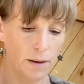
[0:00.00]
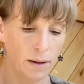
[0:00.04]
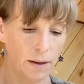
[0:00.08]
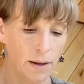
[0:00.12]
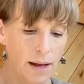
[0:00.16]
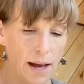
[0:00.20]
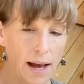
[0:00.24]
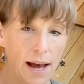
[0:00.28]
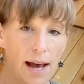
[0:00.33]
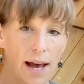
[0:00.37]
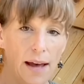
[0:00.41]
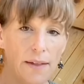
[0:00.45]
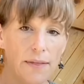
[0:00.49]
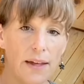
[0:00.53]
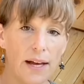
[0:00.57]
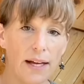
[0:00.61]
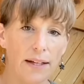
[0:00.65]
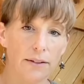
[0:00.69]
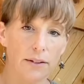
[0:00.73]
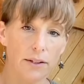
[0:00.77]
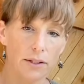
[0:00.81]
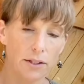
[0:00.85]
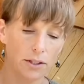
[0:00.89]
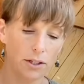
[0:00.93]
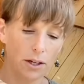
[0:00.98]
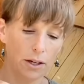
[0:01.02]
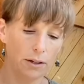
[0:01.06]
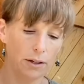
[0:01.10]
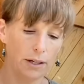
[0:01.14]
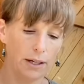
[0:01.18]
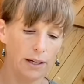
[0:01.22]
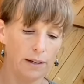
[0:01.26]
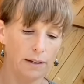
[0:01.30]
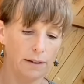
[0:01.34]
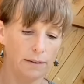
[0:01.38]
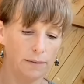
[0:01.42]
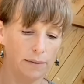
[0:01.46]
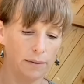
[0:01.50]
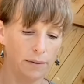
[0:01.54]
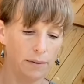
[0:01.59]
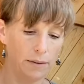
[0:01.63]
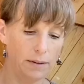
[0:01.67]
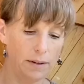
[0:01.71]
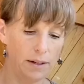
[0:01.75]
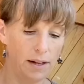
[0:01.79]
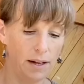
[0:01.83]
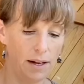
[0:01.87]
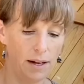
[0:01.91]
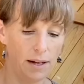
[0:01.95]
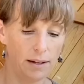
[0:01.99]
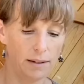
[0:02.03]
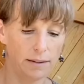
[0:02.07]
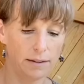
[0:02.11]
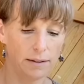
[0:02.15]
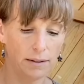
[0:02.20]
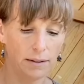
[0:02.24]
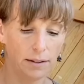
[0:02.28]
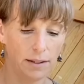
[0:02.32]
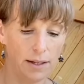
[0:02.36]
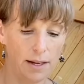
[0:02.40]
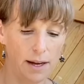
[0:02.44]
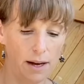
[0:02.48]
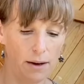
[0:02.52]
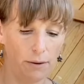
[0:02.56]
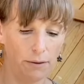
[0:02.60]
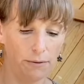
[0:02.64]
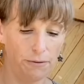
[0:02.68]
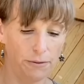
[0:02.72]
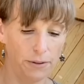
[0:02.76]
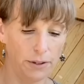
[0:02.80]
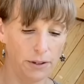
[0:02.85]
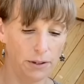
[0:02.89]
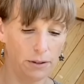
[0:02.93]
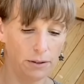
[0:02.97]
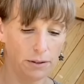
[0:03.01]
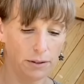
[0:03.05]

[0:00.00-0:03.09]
And then stir it and see how it feels.